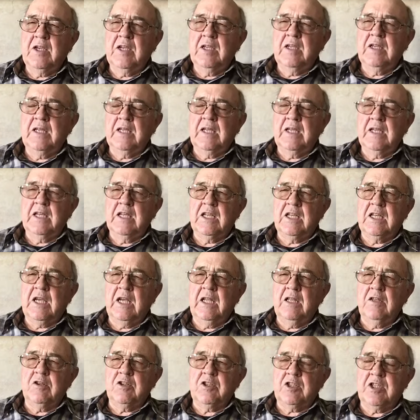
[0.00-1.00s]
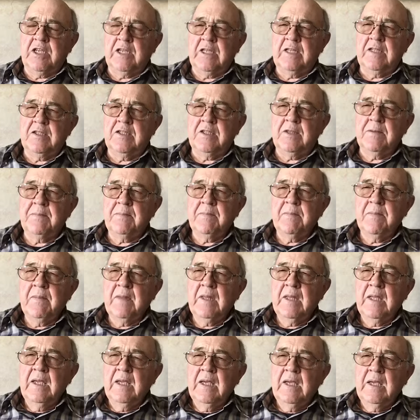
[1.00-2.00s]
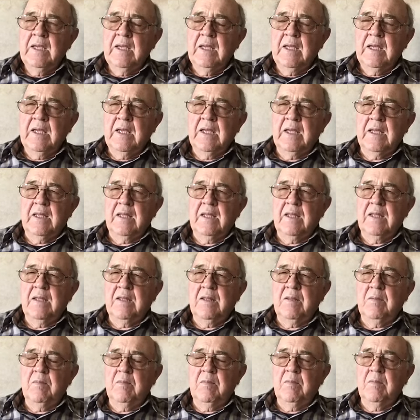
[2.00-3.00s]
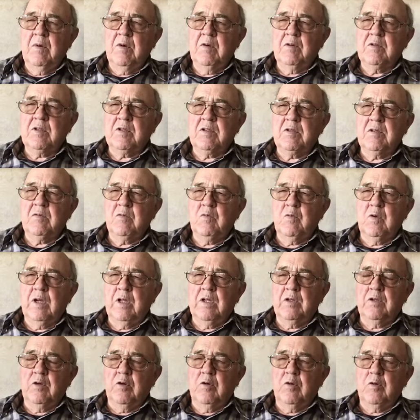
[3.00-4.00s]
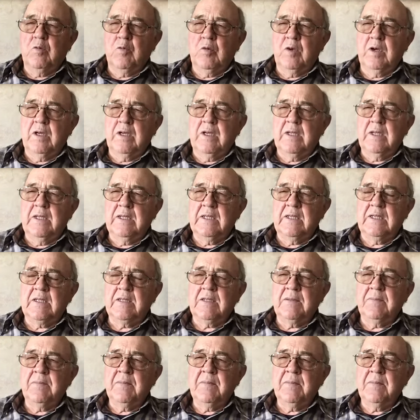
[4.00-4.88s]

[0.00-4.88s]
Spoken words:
get a color change. The most well-known one is